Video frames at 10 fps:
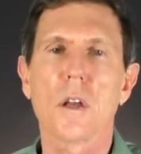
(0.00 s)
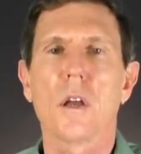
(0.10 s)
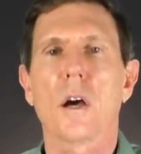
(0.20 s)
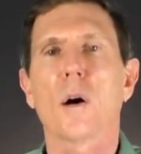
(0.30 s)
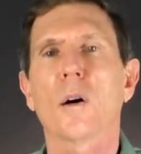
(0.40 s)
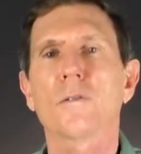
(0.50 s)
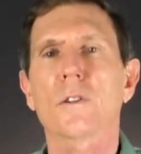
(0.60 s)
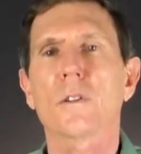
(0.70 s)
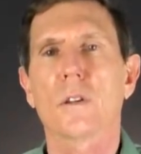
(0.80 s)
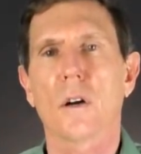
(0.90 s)

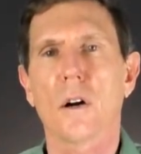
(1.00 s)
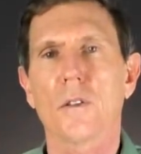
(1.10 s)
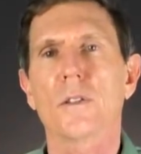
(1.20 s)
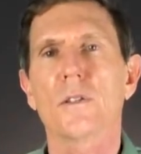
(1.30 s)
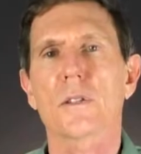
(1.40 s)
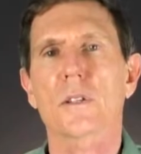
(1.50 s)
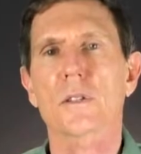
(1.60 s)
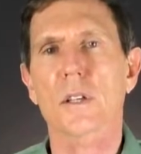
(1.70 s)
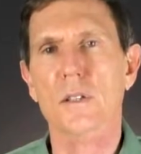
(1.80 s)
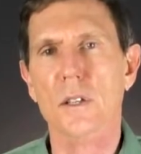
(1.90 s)
However, all these
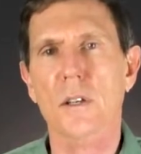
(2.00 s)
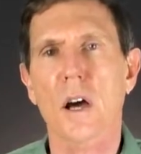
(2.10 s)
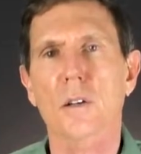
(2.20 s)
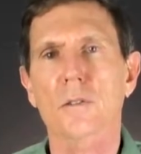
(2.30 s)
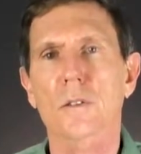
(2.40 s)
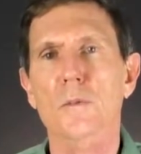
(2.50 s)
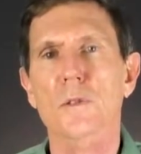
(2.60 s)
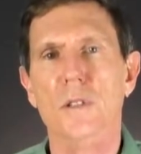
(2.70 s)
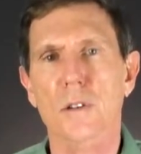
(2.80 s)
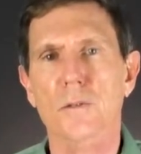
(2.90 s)
existing algorithms
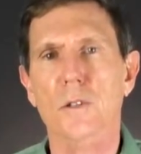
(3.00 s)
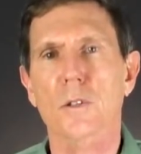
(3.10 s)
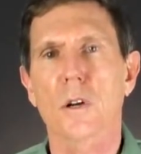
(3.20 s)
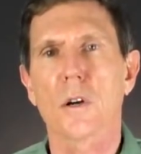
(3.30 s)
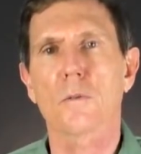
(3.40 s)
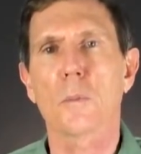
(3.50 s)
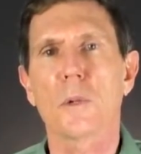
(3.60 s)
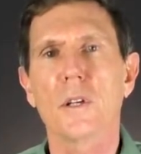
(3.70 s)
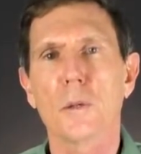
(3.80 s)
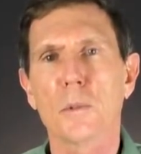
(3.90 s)
suffer
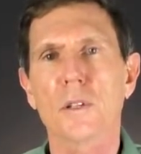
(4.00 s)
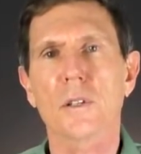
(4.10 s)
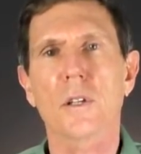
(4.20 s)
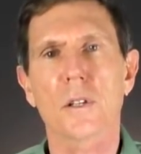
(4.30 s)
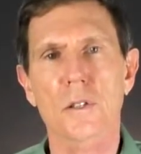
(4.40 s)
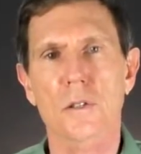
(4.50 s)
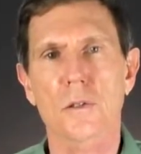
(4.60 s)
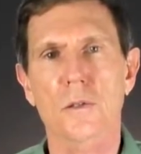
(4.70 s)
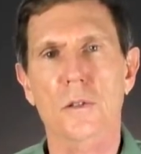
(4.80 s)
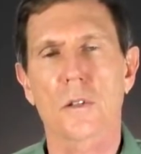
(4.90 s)
repeatability
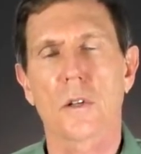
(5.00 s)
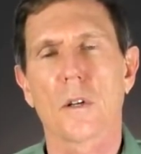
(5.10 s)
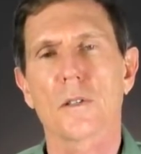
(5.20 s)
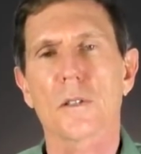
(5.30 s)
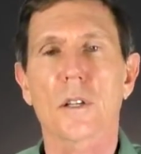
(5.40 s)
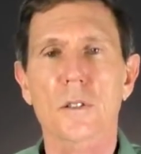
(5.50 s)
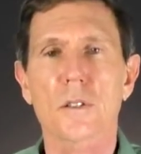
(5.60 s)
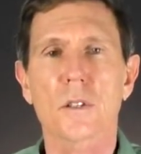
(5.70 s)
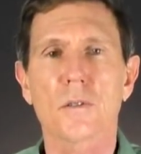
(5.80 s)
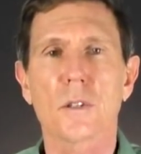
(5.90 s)
issues and
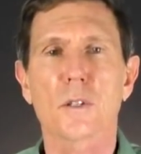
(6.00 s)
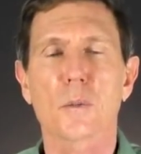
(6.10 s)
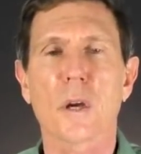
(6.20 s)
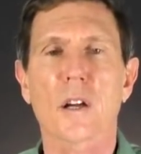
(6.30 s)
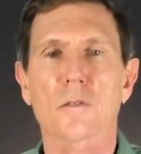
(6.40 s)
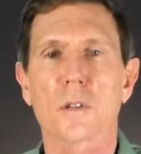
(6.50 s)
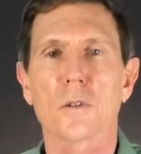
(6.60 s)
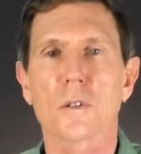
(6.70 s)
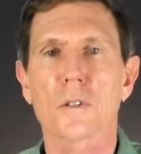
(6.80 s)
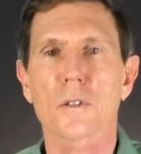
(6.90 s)
sensitivity to background
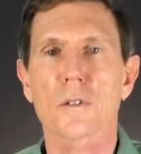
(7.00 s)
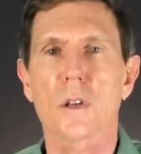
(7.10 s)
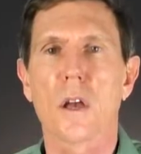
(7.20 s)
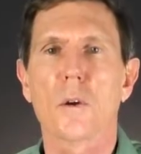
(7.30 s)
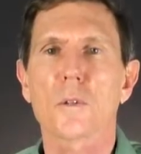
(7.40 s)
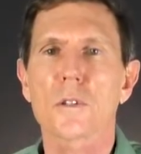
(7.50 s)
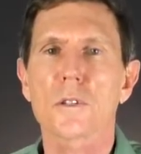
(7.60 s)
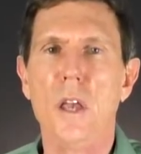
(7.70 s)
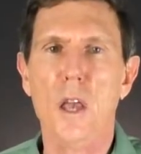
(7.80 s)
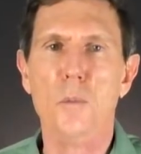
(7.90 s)
noises, which
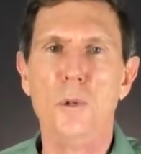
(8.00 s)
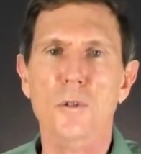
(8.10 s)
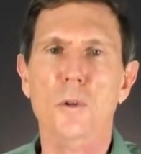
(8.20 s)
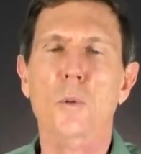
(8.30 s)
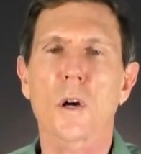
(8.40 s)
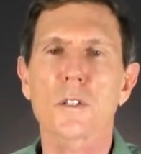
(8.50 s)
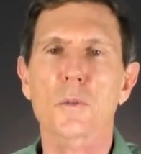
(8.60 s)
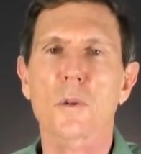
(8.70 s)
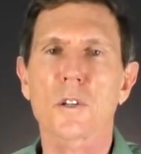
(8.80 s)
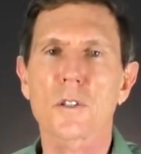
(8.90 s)
has hampered their
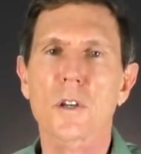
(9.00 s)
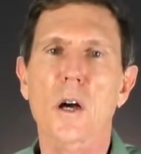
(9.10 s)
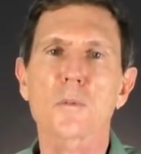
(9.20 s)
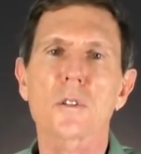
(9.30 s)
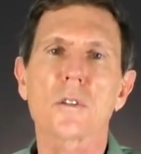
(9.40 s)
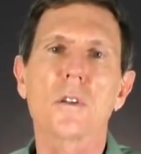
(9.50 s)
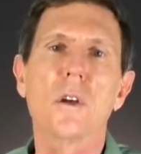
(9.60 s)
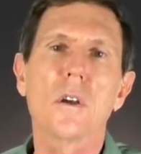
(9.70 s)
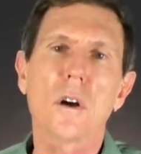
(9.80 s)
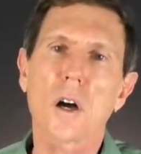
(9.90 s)
widespread adoption
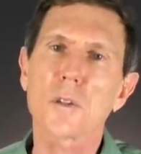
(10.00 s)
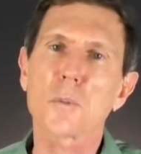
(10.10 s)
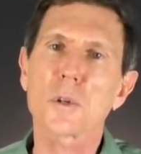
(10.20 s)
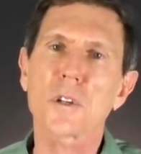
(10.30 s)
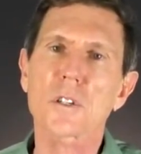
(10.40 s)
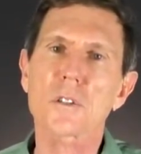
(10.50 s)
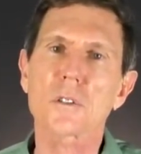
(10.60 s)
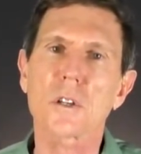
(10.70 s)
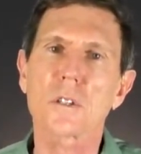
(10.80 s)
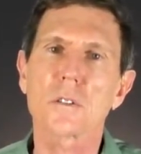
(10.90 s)
on the production
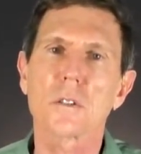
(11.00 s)
line.